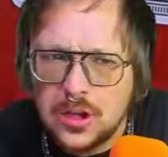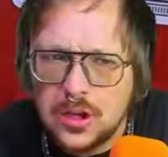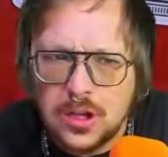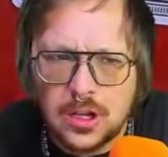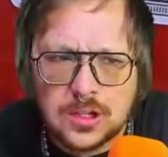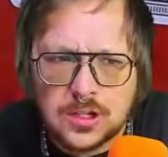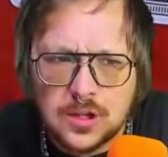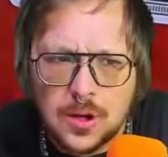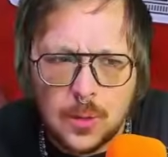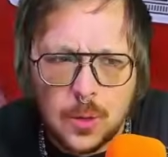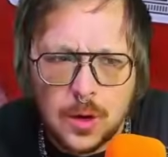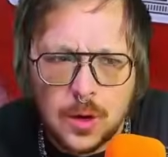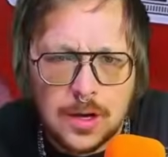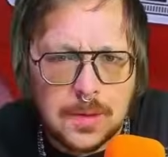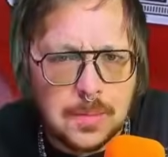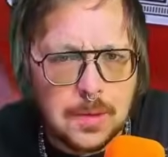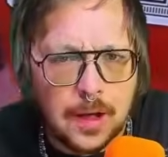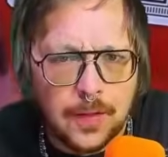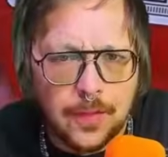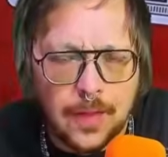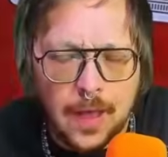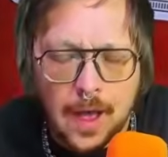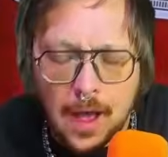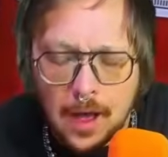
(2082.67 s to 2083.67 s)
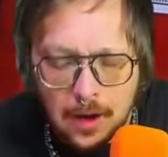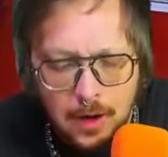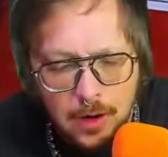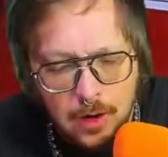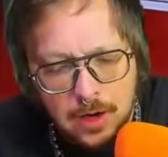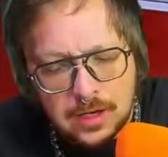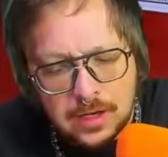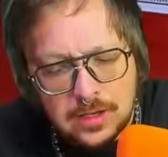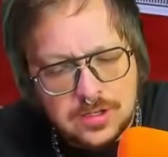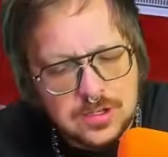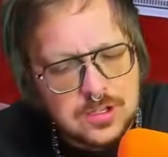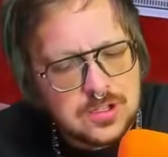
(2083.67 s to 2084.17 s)
Look, don't worry about that. All
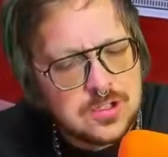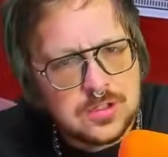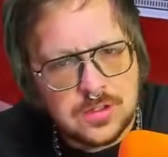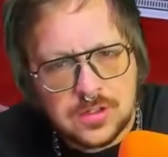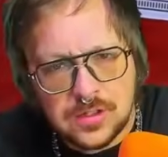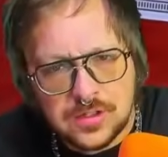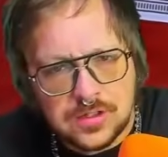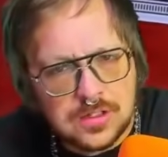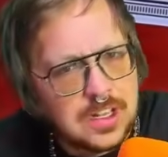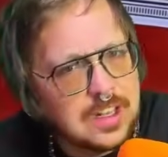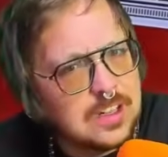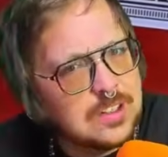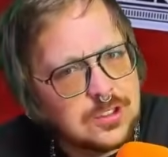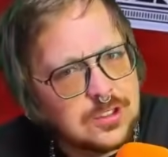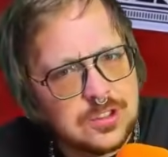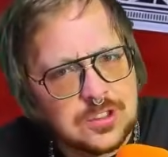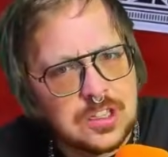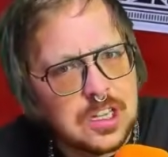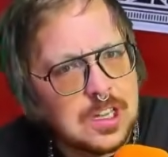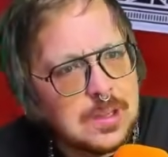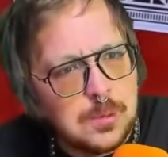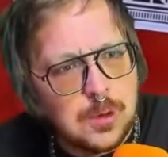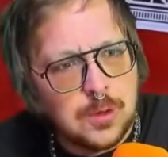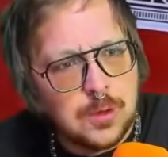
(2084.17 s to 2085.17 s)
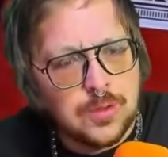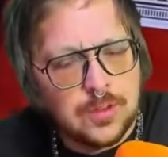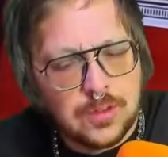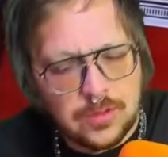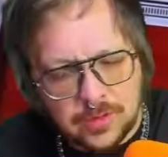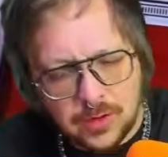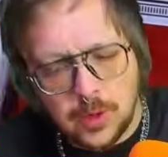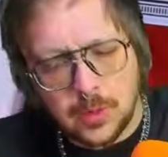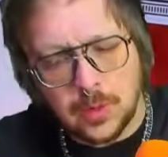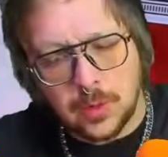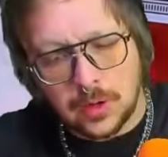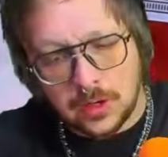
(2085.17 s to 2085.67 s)
right? Let's just keep moving
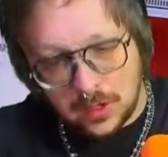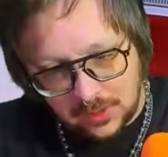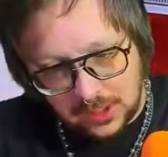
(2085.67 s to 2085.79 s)
forward.